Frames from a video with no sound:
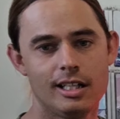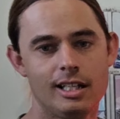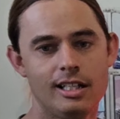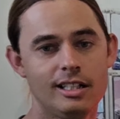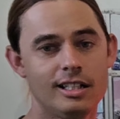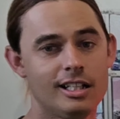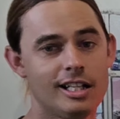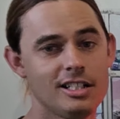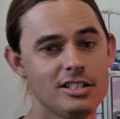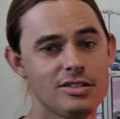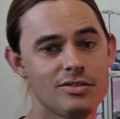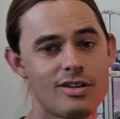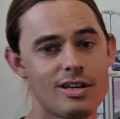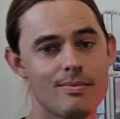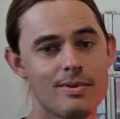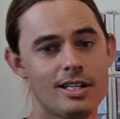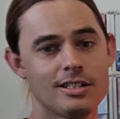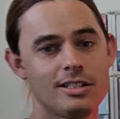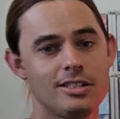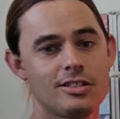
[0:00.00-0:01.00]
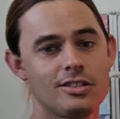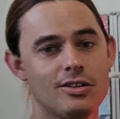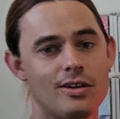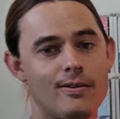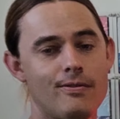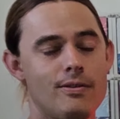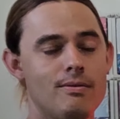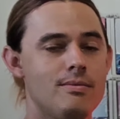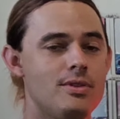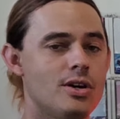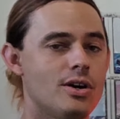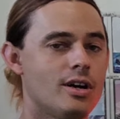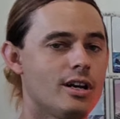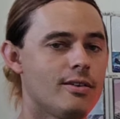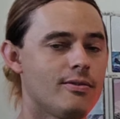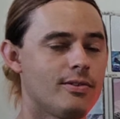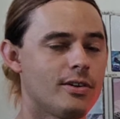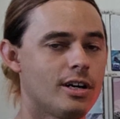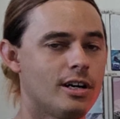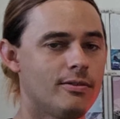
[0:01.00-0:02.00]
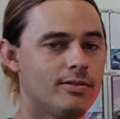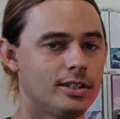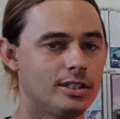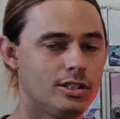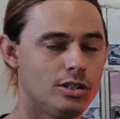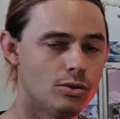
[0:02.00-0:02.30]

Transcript: In the last 3 months, it's gone from $95